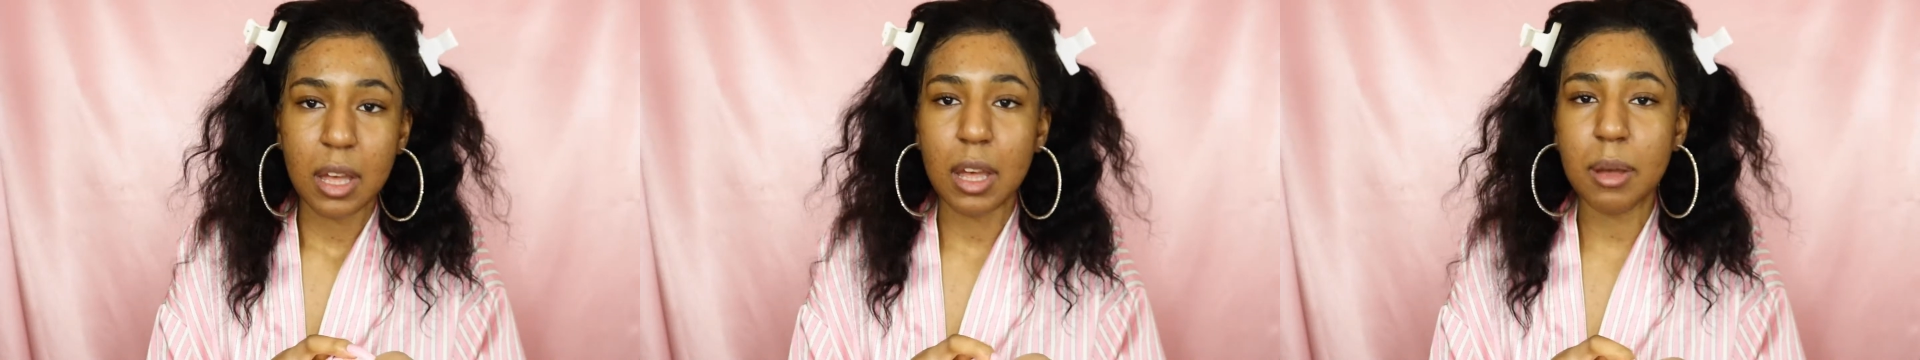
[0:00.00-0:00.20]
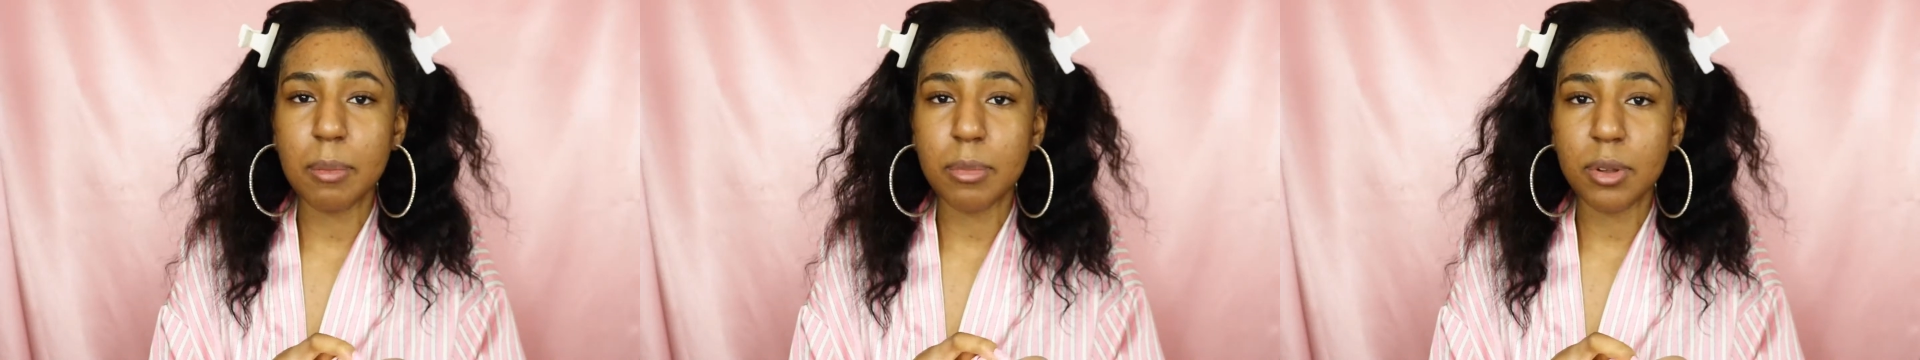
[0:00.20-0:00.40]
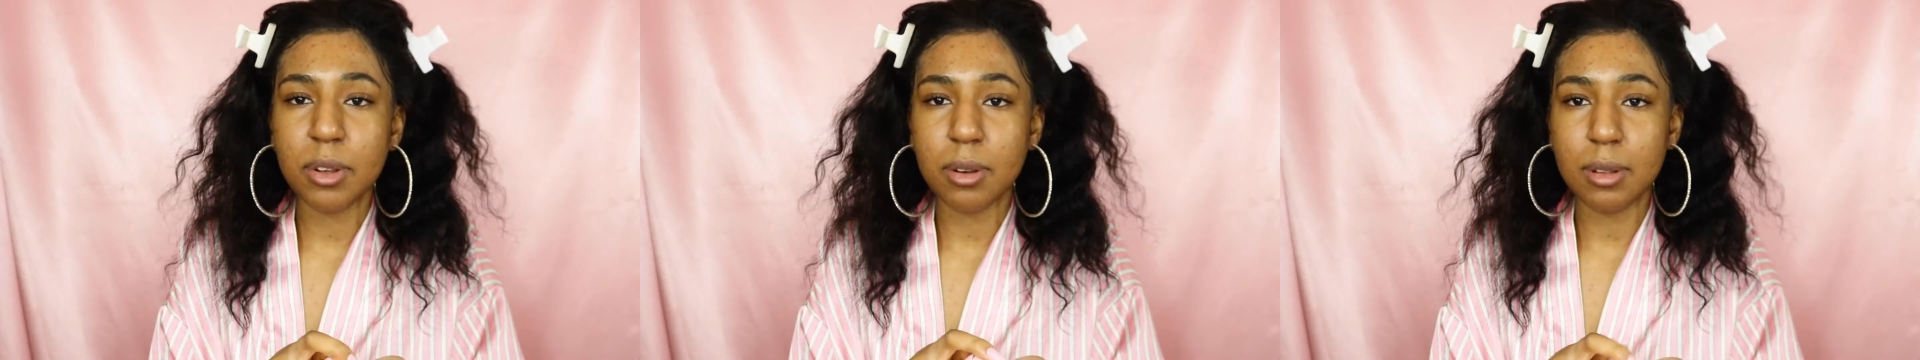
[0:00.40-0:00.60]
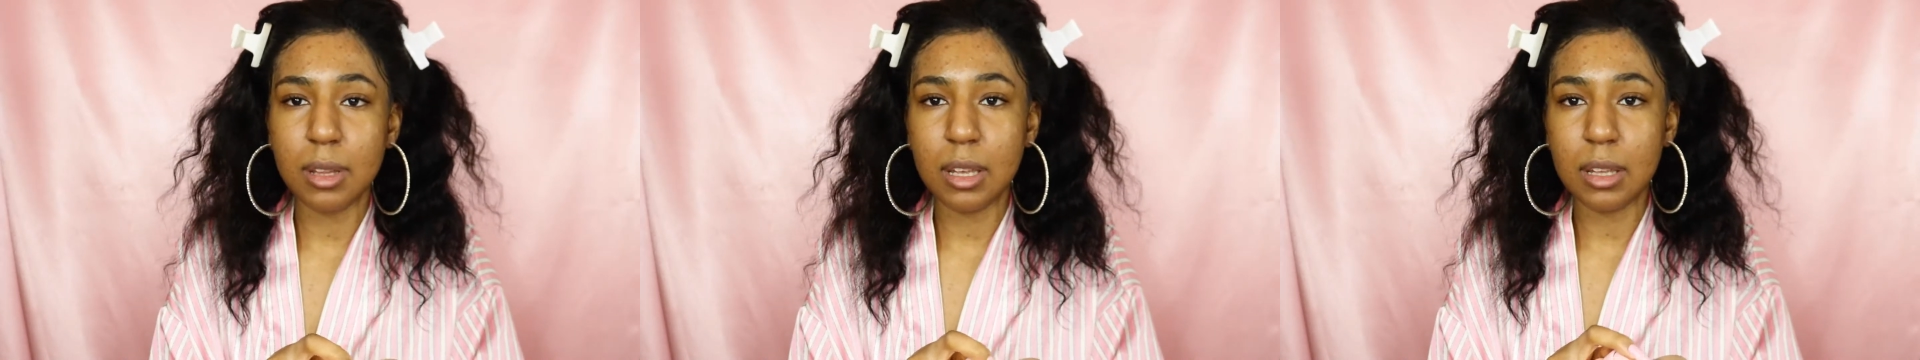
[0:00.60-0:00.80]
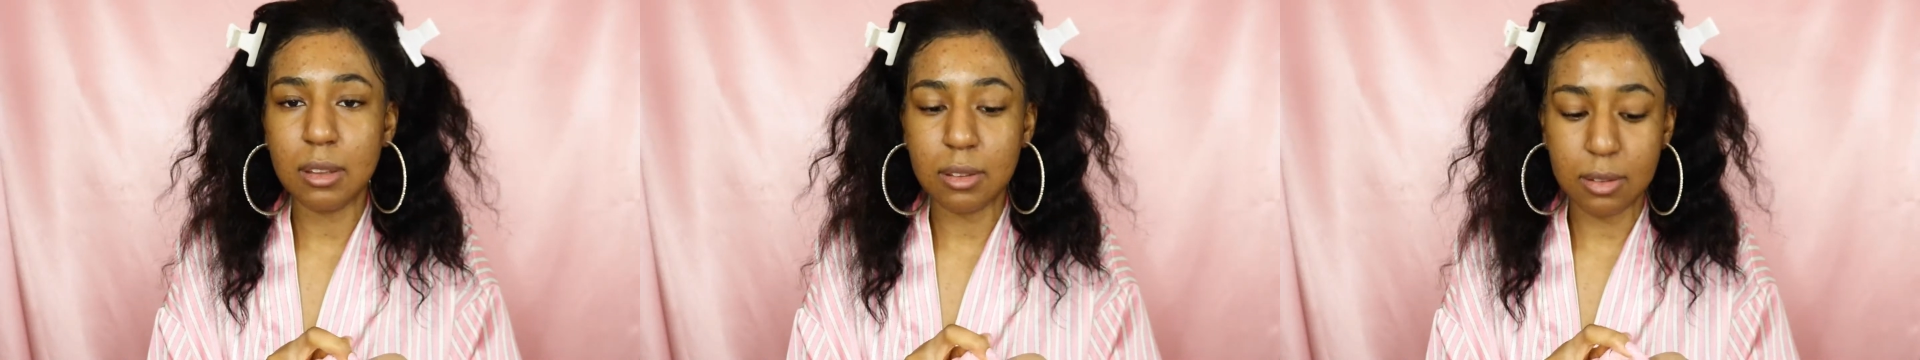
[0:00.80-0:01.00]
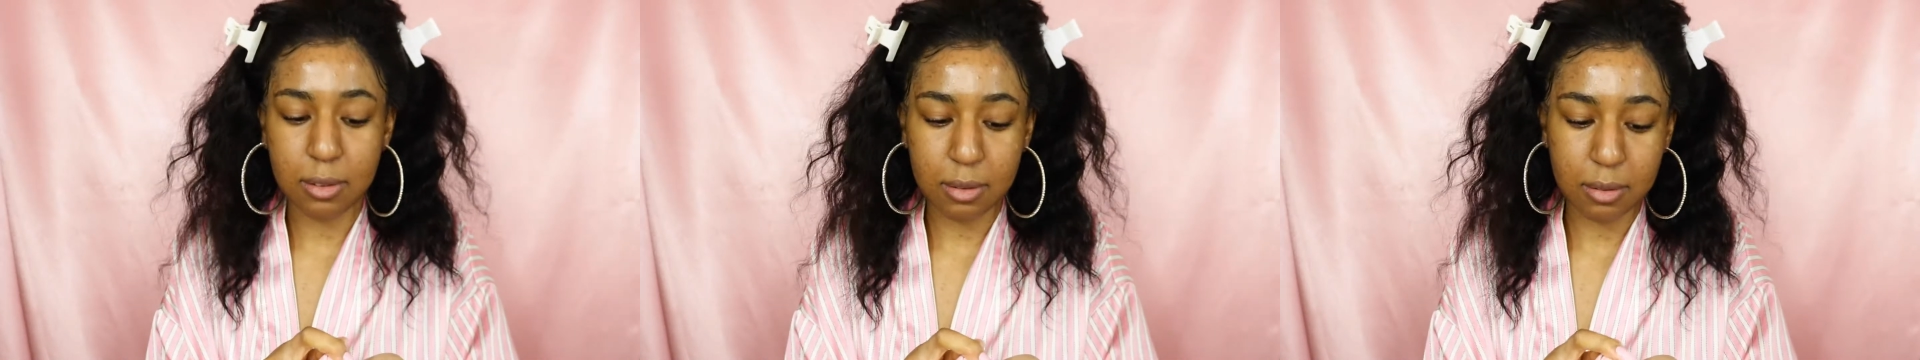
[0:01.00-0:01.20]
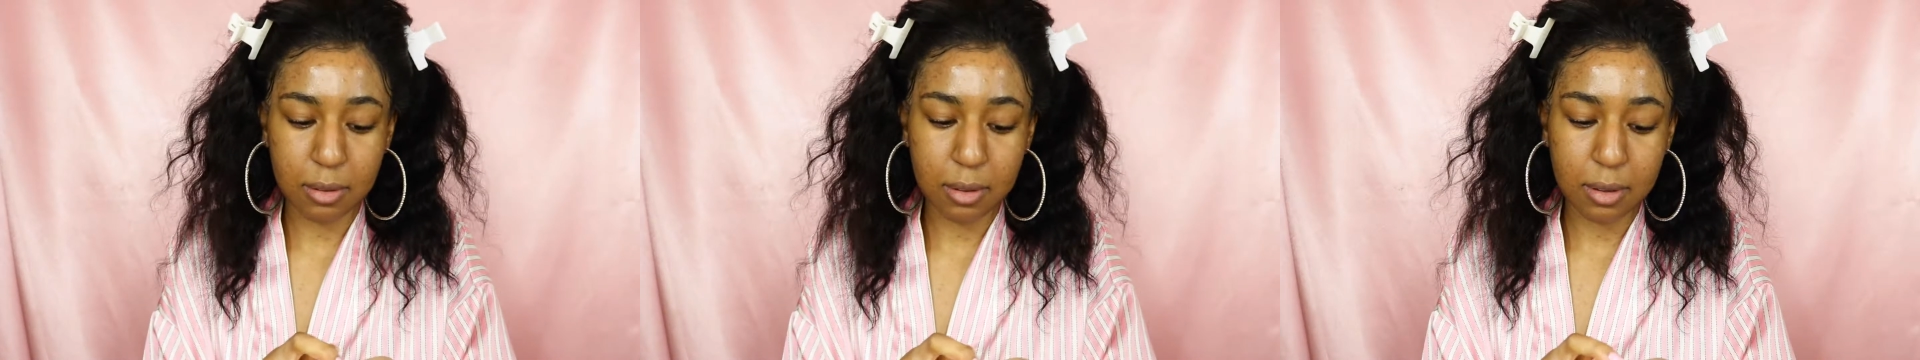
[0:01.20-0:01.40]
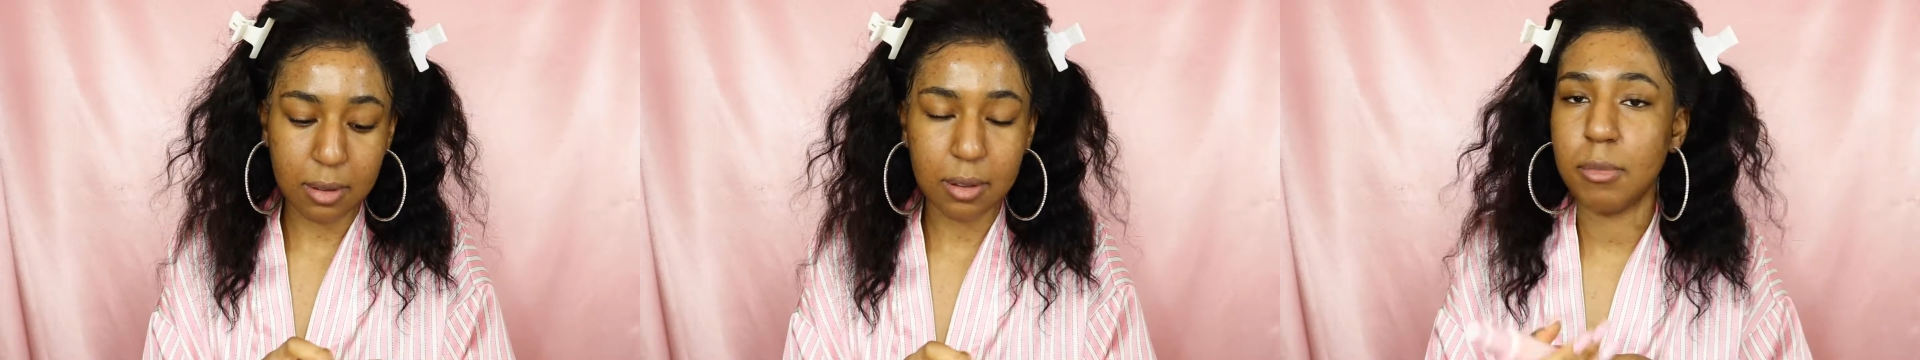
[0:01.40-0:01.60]
Lace
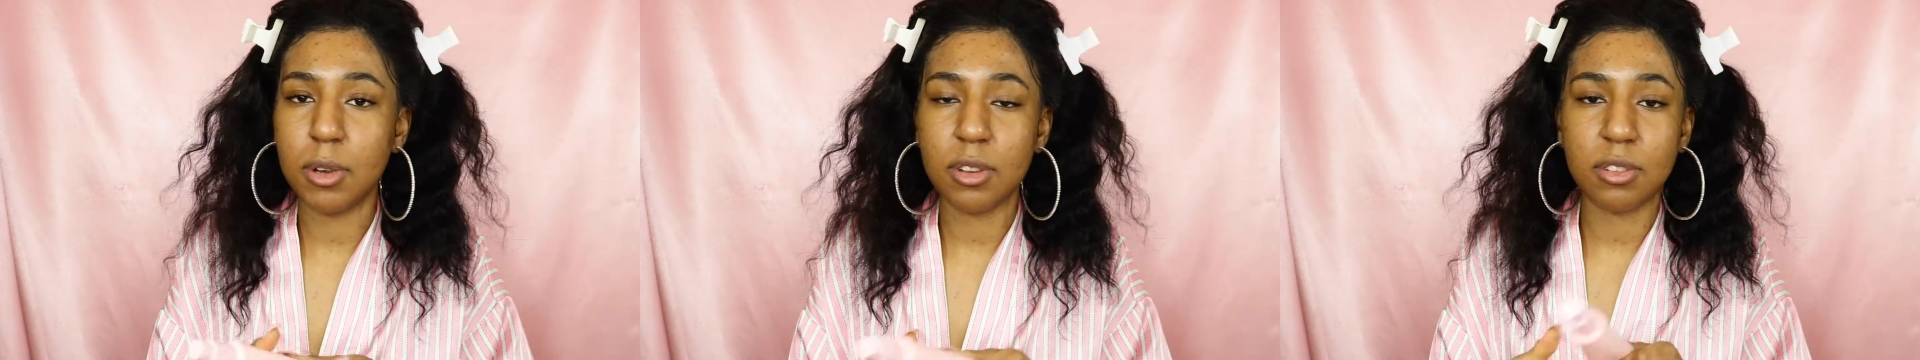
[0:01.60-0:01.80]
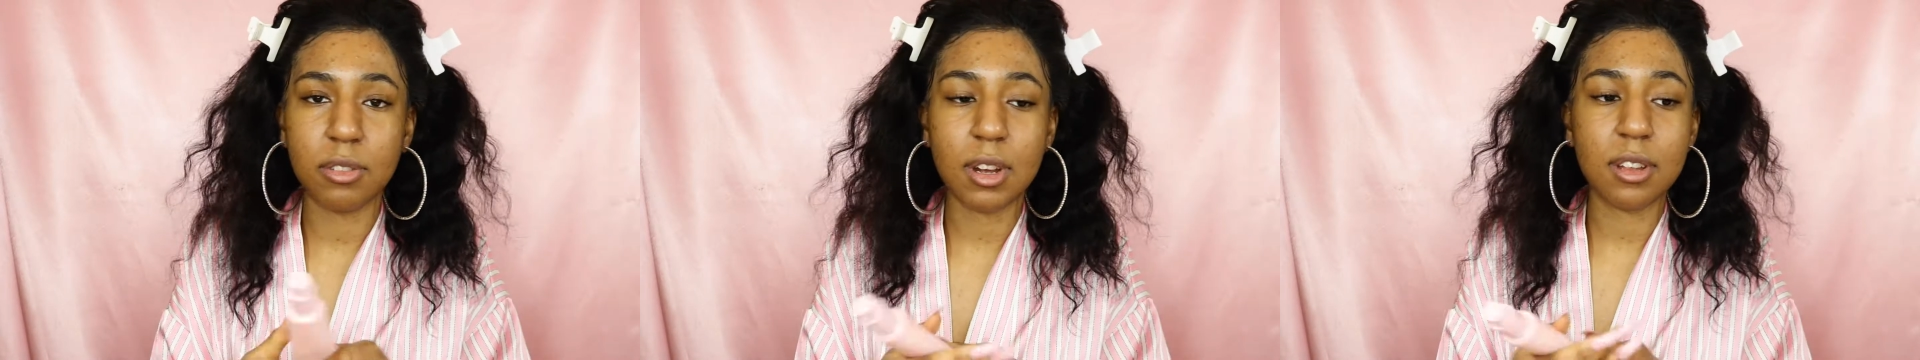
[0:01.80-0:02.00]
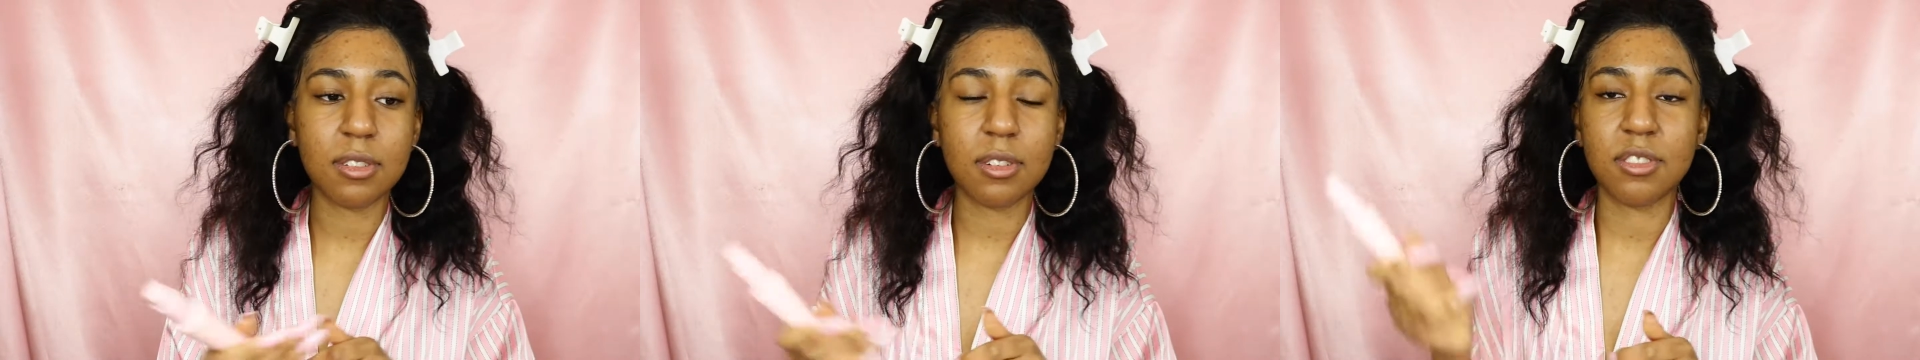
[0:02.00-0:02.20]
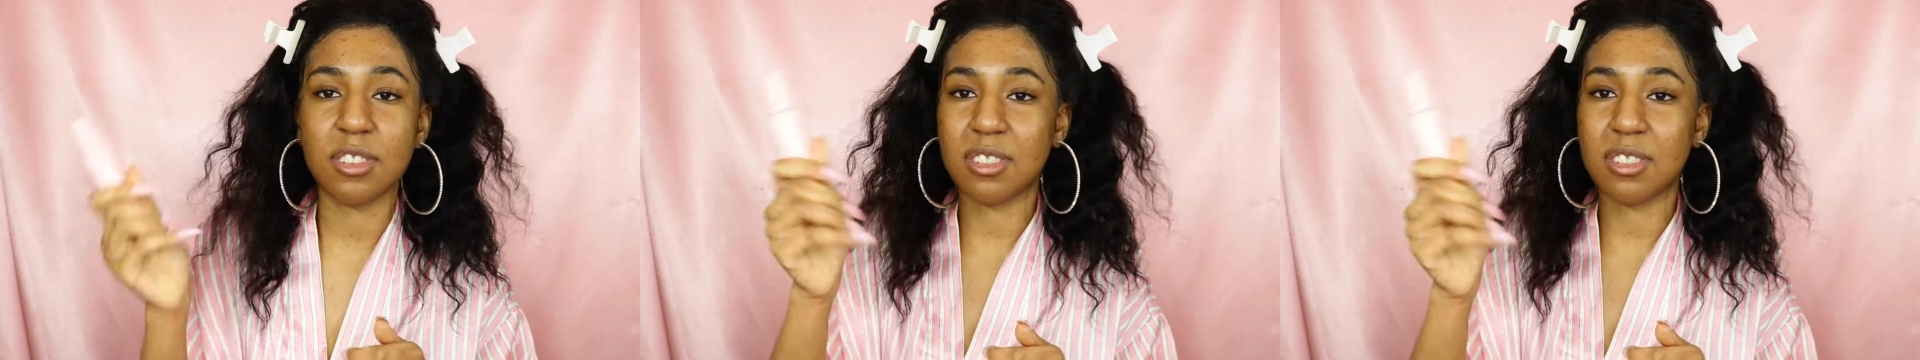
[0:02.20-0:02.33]
moisturizer.